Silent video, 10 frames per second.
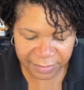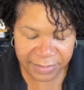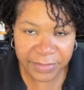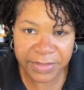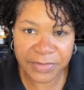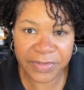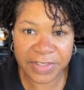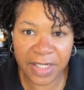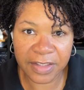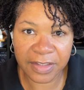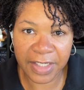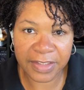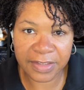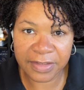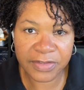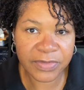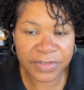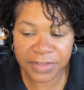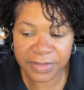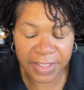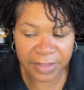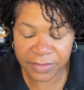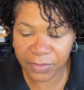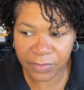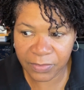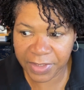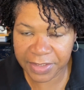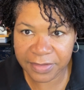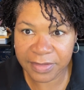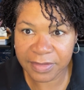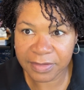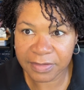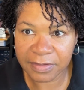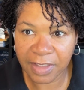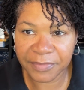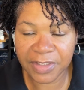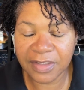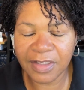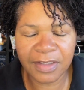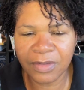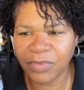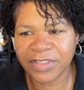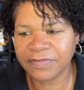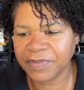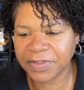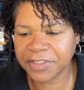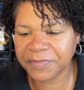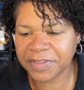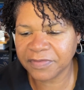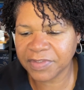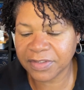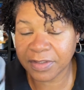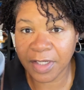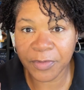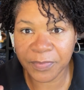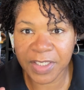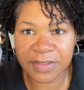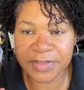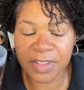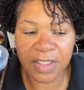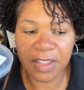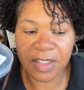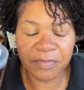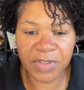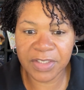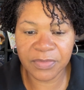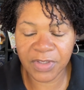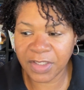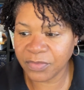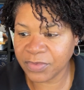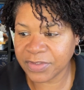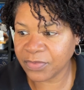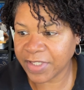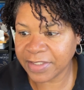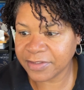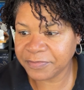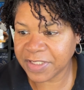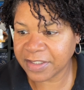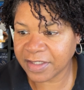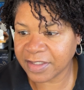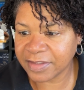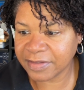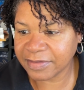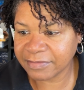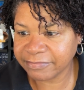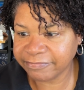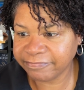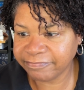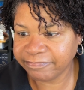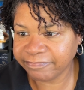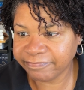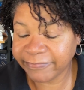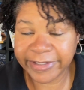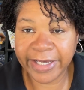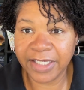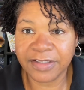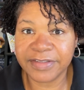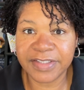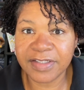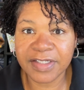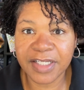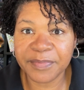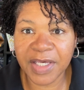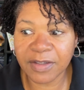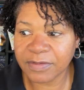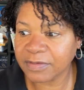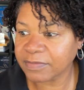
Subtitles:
So this was not a good idea. This was just like a total waste. I mean, it wasn't very expensive, just a couple bucks, but it was a waste because I couldn't see to get them out.